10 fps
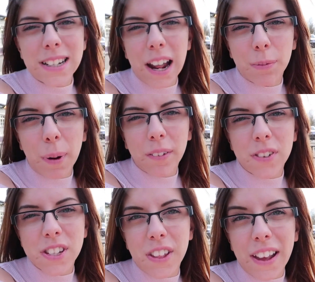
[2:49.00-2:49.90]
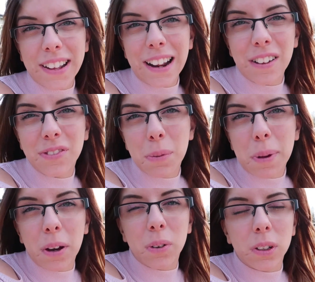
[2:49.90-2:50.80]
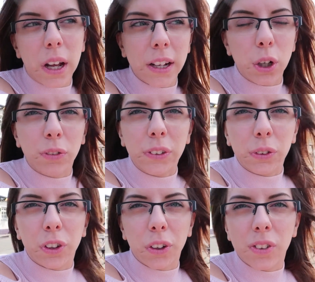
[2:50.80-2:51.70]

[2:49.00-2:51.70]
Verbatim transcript: didn't have breakfast so that I could have the meal and like not feel so